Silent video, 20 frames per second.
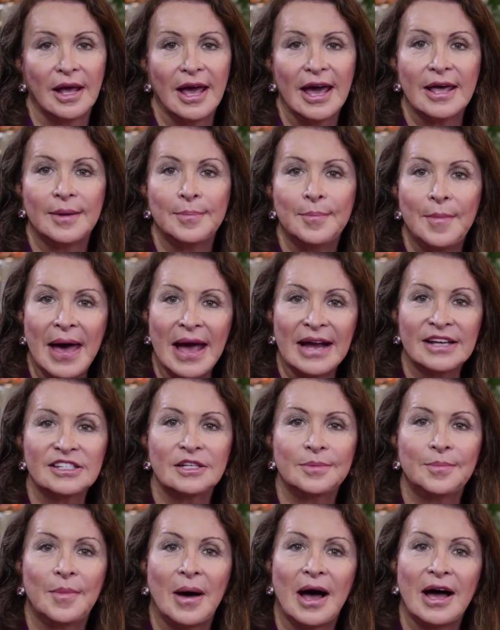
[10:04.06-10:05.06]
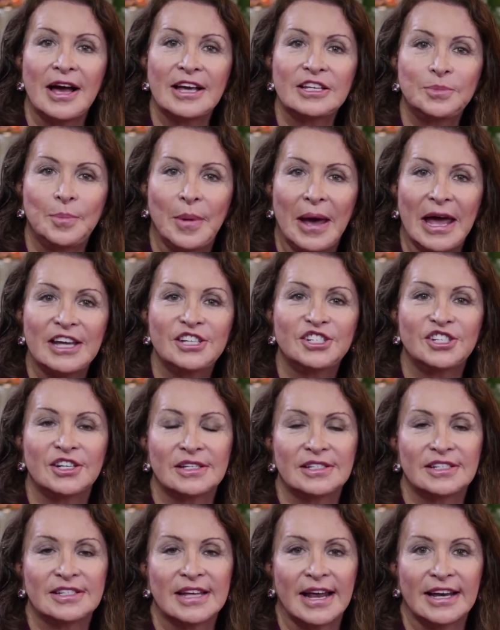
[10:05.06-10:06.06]
and maximize
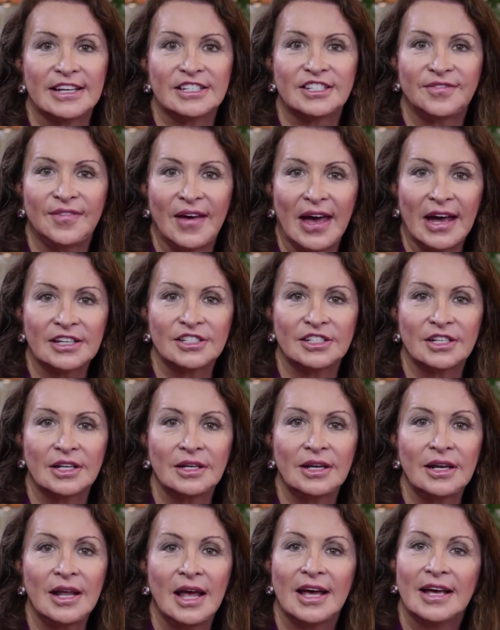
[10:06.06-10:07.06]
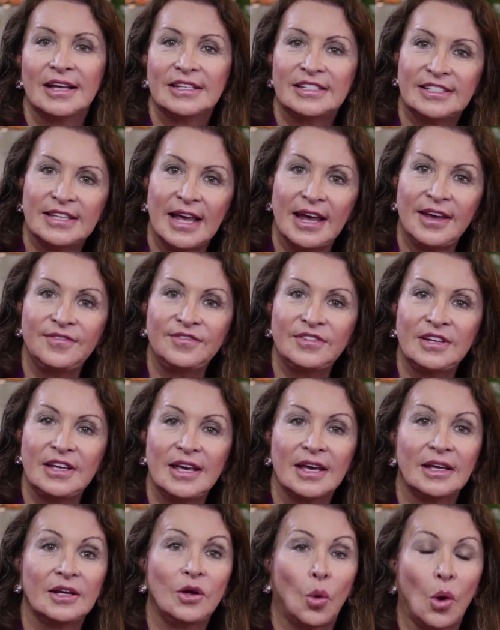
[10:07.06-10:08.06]
patient satisfaction,
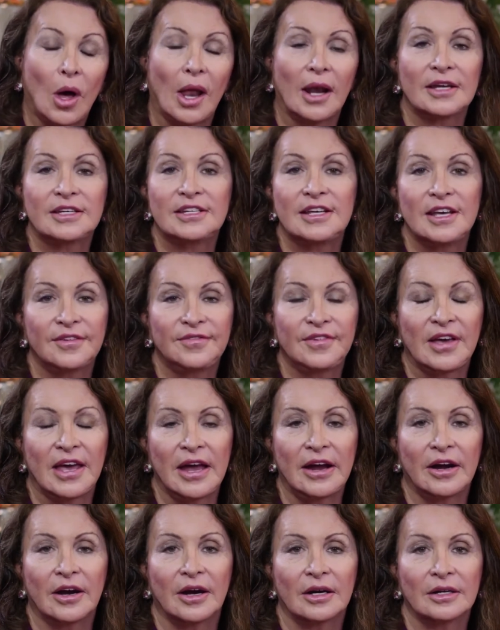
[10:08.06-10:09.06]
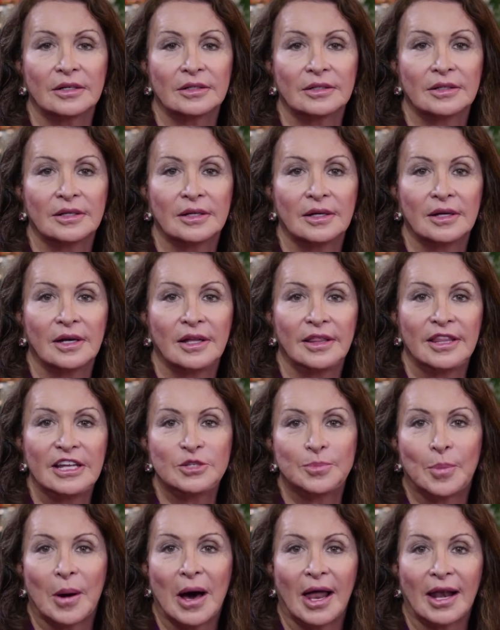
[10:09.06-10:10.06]
safety, and quality of care.
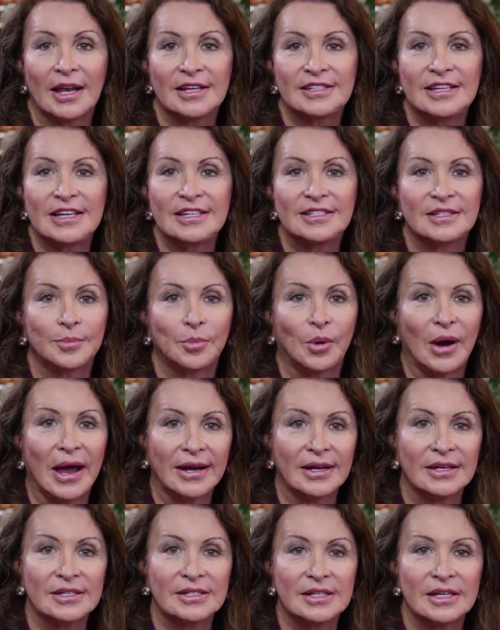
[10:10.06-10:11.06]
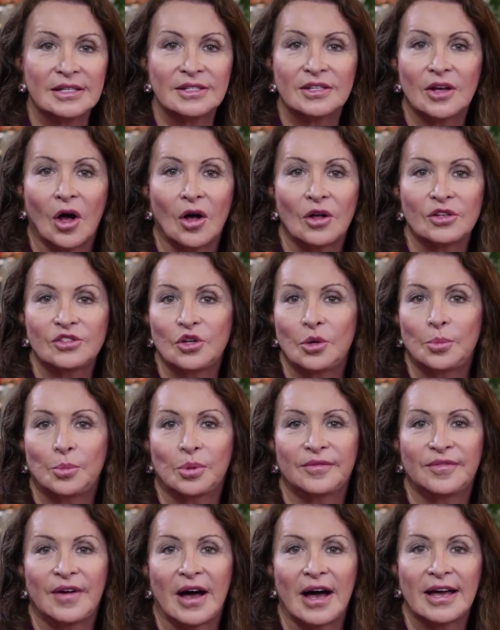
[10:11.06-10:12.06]
These policies and practices also
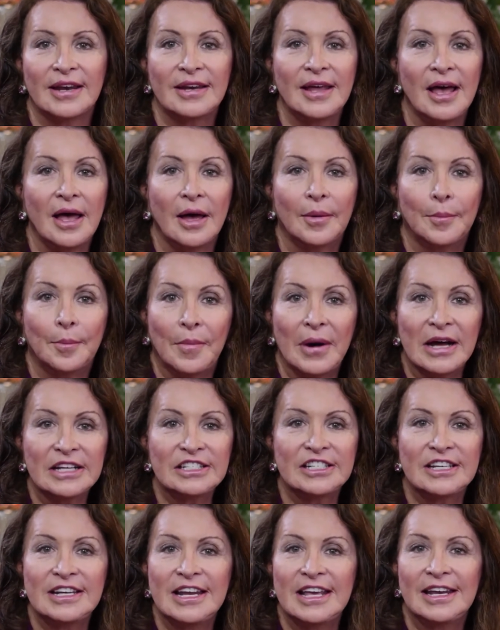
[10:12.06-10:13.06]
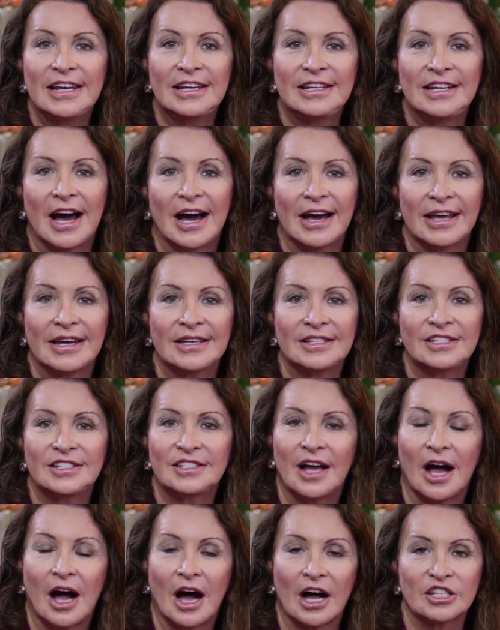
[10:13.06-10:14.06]
provide much-needed guidance
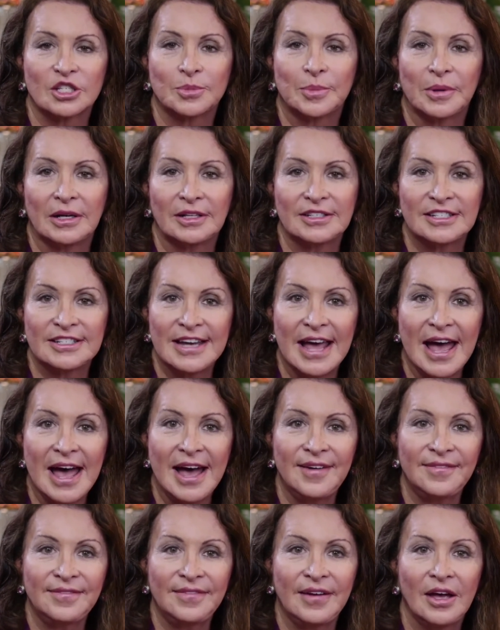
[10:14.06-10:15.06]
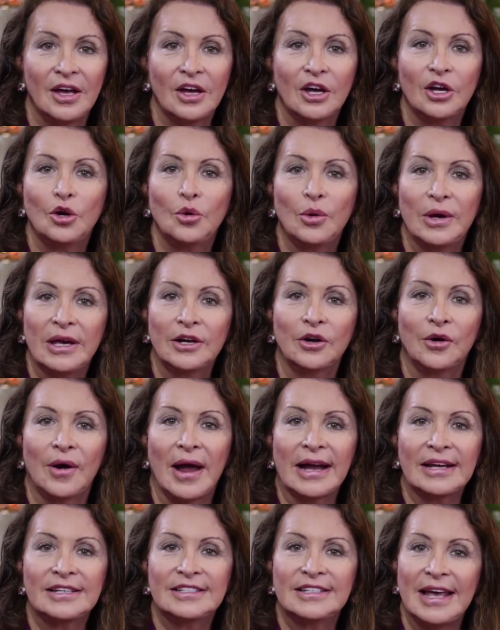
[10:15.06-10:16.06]
to hospital staff who
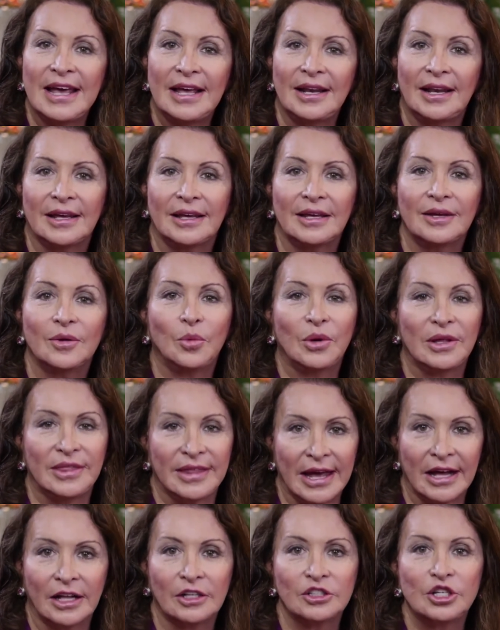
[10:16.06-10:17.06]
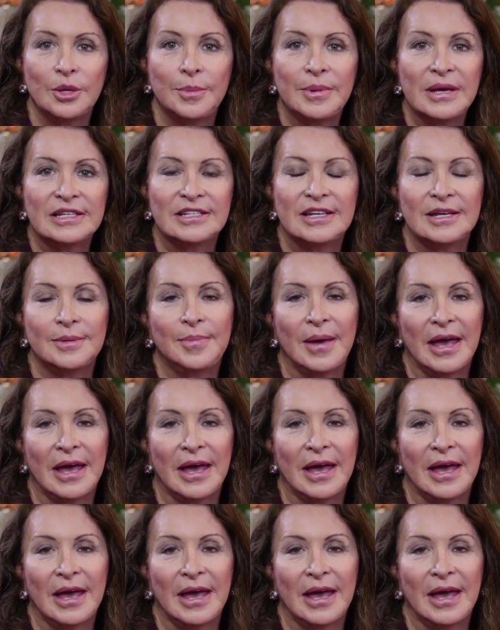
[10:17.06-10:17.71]
interact daily with LGBT